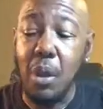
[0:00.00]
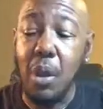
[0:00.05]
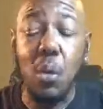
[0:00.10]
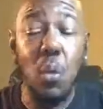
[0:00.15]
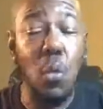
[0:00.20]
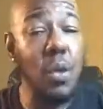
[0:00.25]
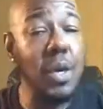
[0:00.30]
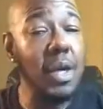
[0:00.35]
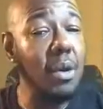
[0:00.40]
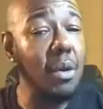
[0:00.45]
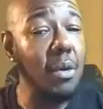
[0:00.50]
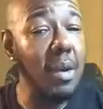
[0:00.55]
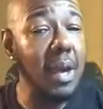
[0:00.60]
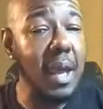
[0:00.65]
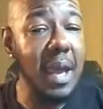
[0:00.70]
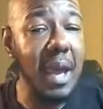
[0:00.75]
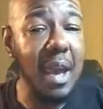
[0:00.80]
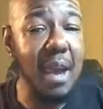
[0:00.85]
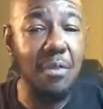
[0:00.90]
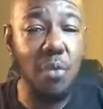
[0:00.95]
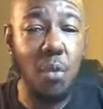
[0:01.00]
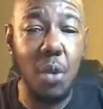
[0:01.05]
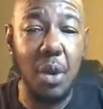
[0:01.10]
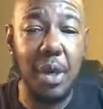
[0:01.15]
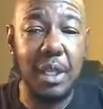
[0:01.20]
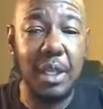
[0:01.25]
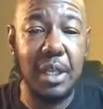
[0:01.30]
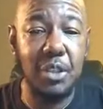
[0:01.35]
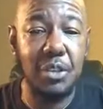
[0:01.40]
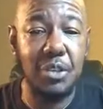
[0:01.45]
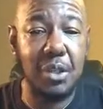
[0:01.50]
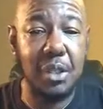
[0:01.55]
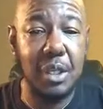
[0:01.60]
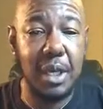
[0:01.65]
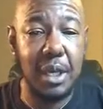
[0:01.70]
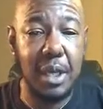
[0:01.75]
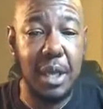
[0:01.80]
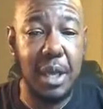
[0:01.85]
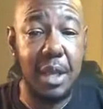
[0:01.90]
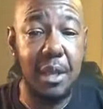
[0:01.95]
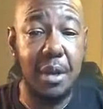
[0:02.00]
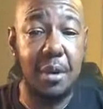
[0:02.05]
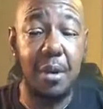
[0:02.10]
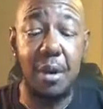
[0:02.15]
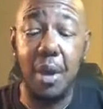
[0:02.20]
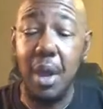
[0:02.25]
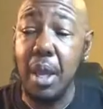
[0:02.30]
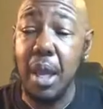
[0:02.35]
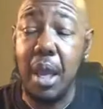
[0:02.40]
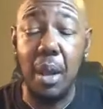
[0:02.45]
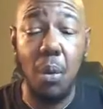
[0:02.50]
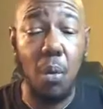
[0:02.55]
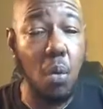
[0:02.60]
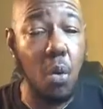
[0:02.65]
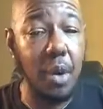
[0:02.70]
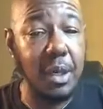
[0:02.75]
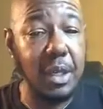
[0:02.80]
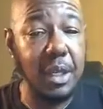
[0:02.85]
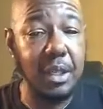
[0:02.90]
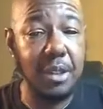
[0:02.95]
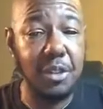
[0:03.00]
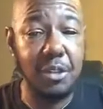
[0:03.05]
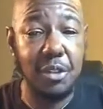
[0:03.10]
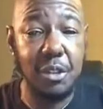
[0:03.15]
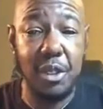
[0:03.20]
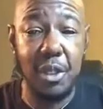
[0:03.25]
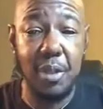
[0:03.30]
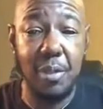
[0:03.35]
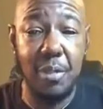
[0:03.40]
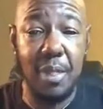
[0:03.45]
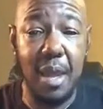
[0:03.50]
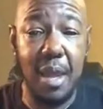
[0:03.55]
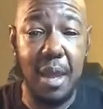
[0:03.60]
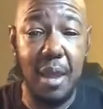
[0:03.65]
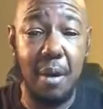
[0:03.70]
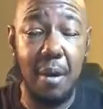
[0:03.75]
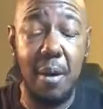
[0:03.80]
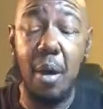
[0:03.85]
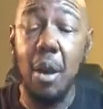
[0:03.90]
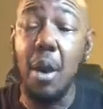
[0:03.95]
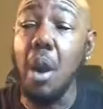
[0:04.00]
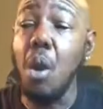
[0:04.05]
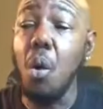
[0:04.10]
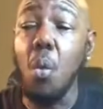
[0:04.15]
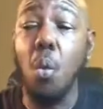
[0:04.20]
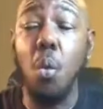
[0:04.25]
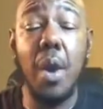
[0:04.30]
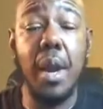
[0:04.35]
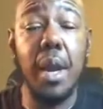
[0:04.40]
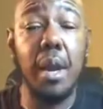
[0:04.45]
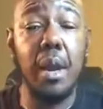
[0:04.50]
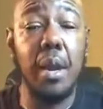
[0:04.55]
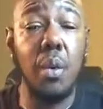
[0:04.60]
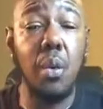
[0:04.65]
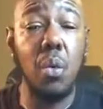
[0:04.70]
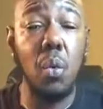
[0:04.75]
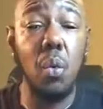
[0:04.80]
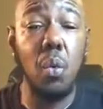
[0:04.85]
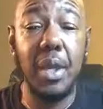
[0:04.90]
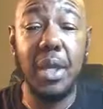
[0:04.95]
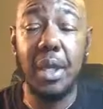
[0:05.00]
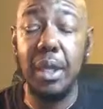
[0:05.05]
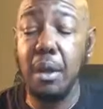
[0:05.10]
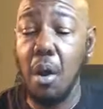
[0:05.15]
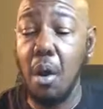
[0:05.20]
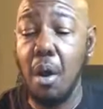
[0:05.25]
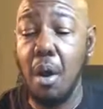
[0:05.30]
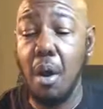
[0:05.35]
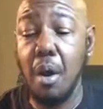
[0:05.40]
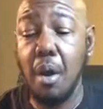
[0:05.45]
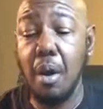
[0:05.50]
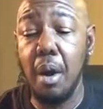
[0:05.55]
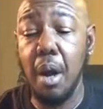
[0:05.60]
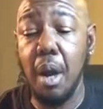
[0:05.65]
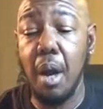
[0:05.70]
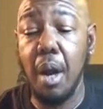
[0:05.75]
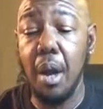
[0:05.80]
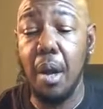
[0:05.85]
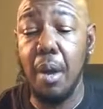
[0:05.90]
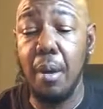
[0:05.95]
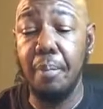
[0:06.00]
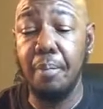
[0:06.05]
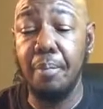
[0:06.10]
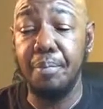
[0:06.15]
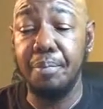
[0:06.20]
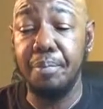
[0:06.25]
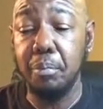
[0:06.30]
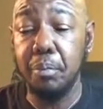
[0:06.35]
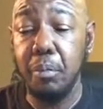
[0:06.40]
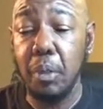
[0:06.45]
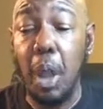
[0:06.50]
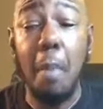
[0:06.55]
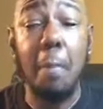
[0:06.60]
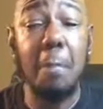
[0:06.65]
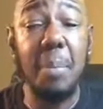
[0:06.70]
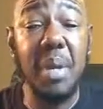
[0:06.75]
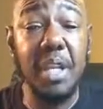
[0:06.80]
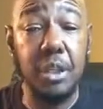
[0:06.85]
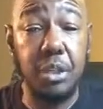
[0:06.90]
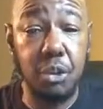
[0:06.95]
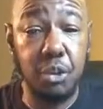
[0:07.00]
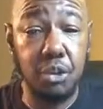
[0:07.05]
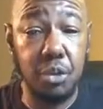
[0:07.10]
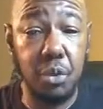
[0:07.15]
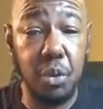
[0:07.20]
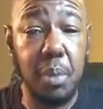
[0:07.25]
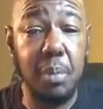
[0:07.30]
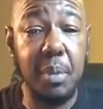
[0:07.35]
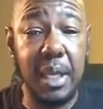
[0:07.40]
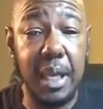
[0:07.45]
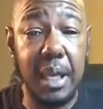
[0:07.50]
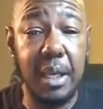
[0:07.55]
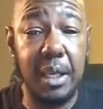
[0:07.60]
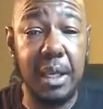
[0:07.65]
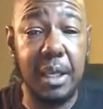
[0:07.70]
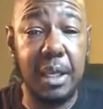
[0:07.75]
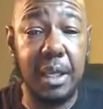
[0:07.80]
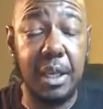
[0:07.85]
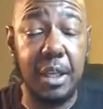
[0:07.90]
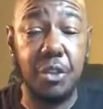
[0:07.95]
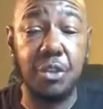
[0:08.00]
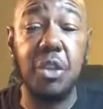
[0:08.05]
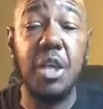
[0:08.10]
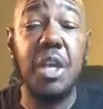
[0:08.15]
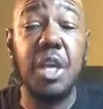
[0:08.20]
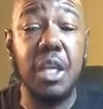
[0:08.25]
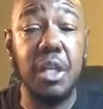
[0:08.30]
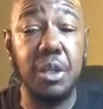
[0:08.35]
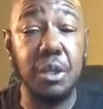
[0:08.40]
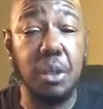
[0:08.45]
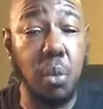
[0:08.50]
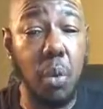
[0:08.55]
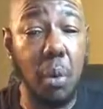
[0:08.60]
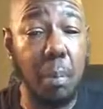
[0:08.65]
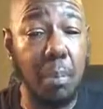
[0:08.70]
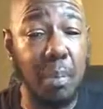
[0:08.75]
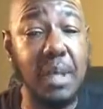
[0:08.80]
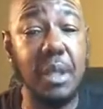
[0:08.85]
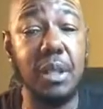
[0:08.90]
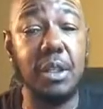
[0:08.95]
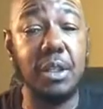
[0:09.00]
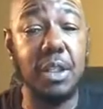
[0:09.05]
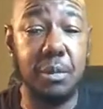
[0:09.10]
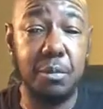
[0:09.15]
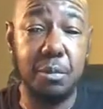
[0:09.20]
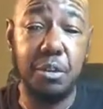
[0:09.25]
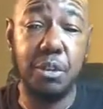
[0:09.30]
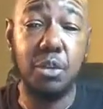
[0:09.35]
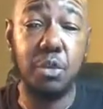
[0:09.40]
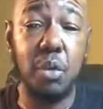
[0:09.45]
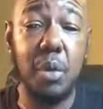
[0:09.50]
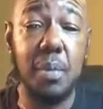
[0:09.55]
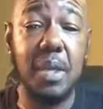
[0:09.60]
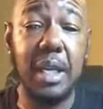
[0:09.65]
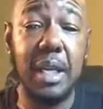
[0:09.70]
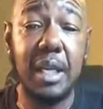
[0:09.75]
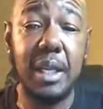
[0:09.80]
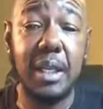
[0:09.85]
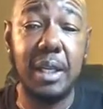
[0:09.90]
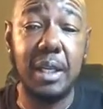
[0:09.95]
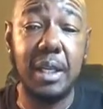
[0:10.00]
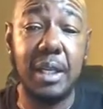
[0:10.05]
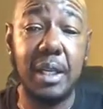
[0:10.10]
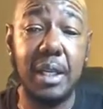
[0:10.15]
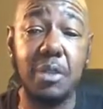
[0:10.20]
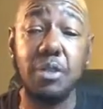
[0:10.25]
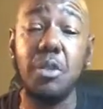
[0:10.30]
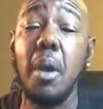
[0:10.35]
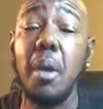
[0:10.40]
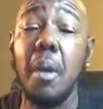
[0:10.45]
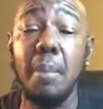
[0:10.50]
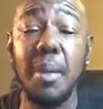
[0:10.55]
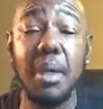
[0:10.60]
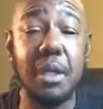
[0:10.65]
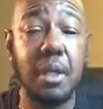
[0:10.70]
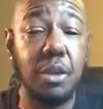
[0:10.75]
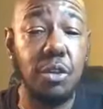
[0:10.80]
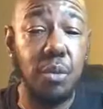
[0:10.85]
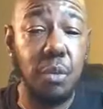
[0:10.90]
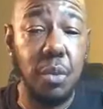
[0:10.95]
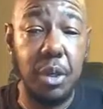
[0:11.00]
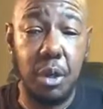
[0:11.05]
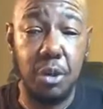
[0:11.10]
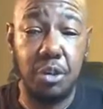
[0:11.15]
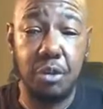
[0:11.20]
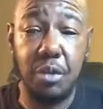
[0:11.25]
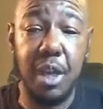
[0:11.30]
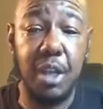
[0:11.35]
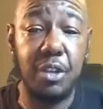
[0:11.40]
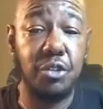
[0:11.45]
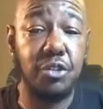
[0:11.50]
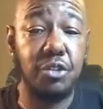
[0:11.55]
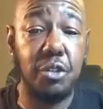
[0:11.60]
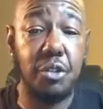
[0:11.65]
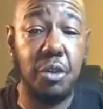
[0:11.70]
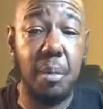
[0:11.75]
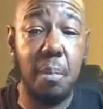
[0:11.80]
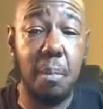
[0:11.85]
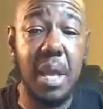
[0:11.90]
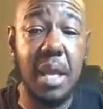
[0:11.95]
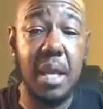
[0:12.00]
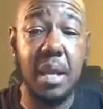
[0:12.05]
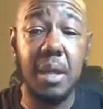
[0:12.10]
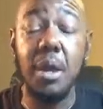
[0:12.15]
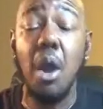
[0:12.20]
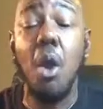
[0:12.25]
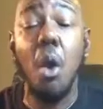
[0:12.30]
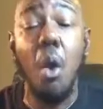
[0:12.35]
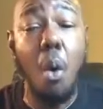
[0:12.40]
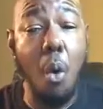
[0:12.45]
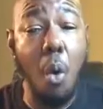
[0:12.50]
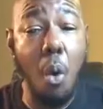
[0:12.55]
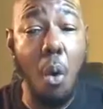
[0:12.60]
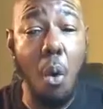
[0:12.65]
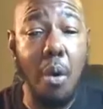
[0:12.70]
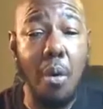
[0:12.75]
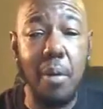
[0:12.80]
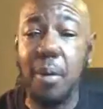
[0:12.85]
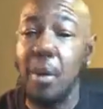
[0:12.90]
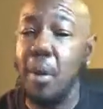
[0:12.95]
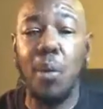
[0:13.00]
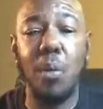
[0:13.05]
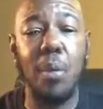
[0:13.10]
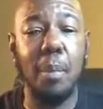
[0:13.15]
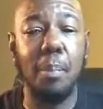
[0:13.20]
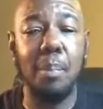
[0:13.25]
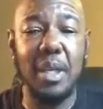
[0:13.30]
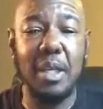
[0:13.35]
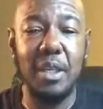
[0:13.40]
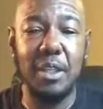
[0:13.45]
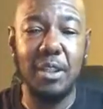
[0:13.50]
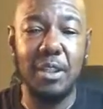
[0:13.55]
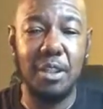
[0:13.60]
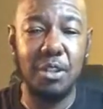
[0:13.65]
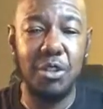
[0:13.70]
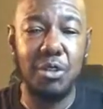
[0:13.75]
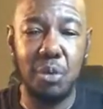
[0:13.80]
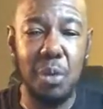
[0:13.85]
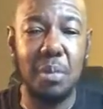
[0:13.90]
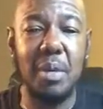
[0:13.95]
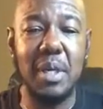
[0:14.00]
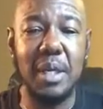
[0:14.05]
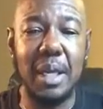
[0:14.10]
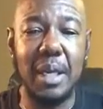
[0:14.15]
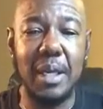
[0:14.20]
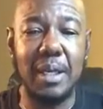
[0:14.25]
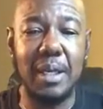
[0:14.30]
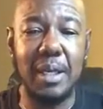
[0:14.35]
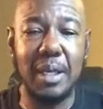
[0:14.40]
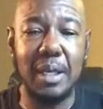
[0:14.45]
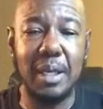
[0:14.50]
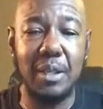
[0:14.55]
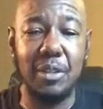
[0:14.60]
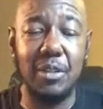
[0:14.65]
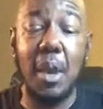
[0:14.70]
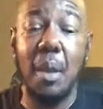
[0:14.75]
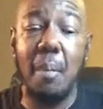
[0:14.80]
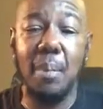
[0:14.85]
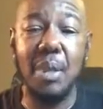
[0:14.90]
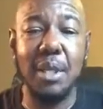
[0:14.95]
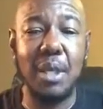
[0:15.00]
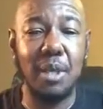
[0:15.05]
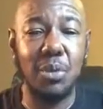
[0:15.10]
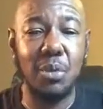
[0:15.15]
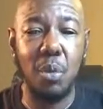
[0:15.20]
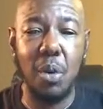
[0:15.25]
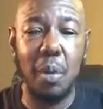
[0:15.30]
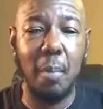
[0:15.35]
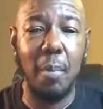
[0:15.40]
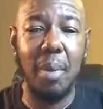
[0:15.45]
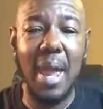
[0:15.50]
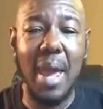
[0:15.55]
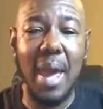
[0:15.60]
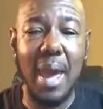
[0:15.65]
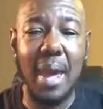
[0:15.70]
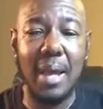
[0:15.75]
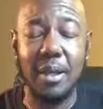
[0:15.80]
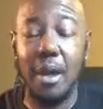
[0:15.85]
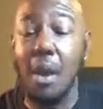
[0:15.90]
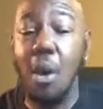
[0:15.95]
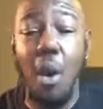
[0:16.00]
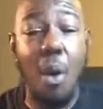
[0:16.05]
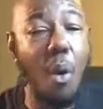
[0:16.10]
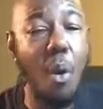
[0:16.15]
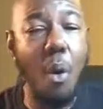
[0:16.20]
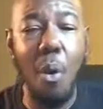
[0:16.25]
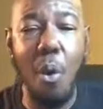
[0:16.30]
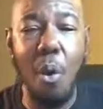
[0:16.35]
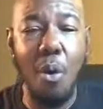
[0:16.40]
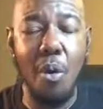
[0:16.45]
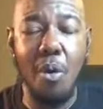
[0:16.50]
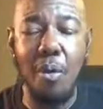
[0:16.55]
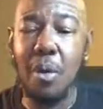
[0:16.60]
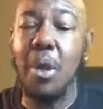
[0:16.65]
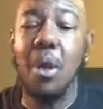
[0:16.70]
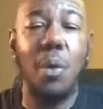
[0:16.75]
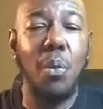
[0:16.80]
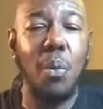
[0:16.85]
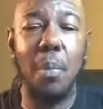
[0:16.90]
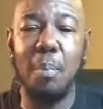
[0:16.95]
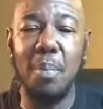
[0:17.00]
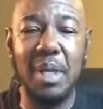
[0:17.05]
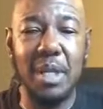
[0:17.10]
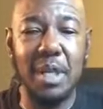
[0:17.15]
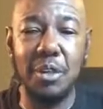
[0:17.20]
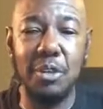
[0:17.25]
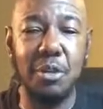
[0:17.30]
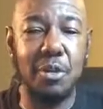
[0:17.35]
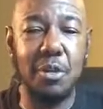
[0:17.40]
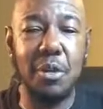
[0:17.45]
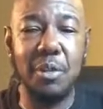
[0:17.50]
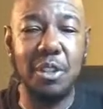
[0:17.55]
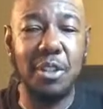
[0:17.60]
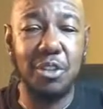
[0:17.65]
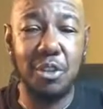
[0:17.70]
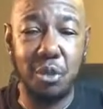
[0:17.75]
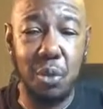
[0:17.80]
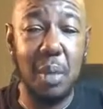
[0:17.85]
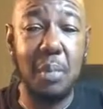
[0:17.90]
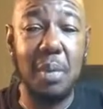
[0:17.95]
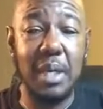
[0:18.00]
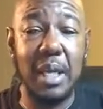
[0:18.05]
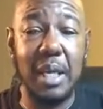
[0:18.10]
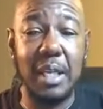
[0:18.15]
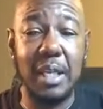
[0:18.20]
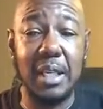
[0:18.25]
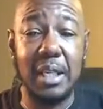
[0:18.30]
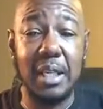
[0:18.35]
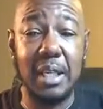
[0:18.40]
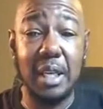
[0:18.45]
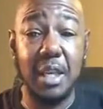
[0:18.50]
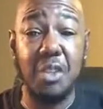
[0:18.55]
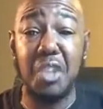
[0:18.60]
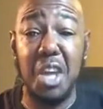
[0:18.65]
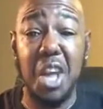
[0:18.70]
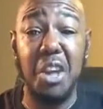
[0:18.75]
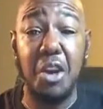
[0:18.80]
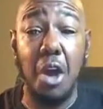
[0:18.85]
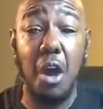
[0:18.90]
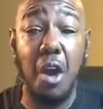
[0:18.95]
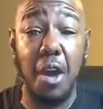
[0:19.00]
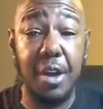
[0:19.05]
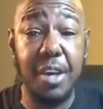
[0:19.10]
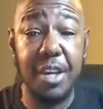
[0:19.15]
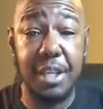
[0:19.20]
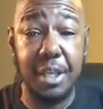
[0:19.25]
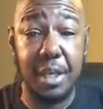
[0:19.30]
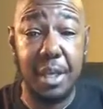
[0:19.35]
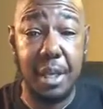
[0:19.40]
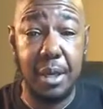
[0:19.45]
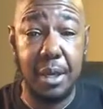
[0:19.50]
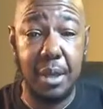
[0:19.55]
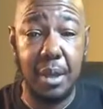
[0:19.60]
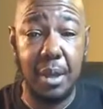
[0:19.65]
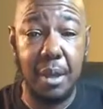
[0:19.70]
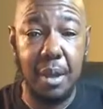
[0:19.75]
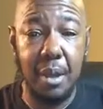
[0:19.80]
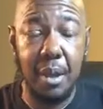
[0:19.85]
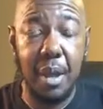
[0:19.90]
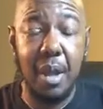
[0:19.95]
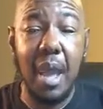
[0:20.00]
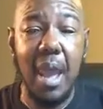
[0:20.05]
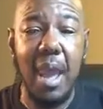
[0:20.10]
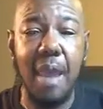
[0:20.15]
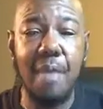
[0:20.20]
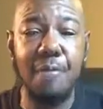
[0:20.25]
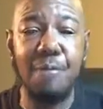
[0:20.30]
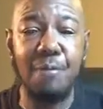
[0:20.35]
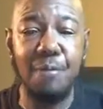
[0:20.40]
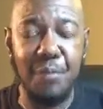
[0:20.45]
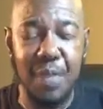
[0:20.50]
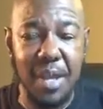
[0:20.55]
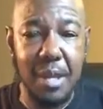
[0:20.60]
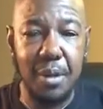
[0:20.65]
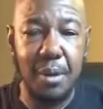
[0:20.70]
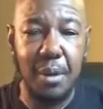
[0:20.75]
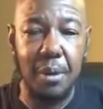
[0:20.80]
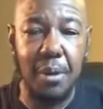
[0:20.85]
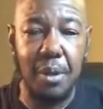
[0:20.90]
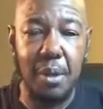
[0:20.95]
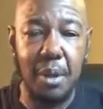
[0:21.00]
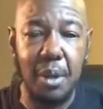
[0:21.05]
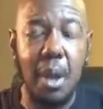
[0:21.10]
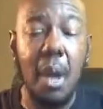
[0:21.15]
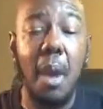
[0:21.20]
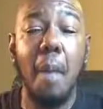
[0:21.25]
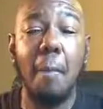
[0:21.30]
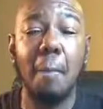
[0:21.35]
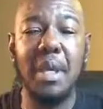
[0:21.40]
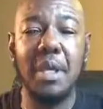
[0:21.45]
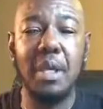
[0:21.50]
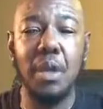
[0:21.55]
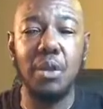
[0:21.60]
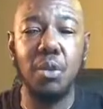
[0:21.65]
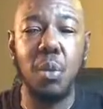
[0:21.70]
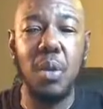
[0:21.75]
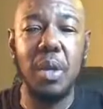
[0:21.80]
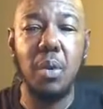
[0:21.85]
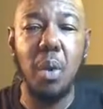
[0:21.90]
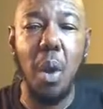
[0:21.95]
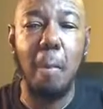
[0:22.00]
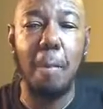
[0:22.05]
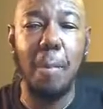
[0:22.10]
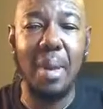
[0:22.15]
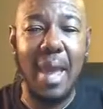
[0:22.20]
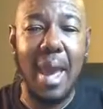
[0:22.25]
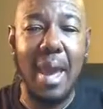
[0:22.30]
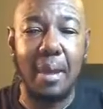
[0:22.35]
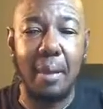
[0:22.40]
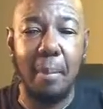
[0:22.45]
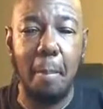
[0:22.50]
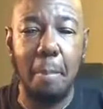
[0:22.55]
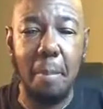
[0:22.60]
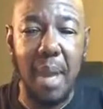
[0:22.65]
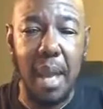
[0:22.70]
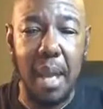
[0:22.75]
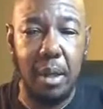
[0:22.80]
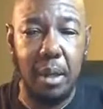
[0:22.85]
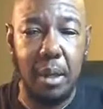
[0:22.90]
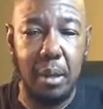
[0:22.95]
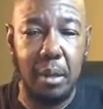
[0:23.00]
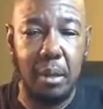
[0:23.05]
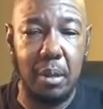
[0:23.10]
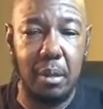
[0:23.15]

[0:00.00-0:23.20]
We don't have one incident here and one incident there where we are being discriminated against. Either we're being discriminated against because we are transgender men, or we're being discriminated against because we're black, or we're being discriminated against and hunted and feared because we are black men.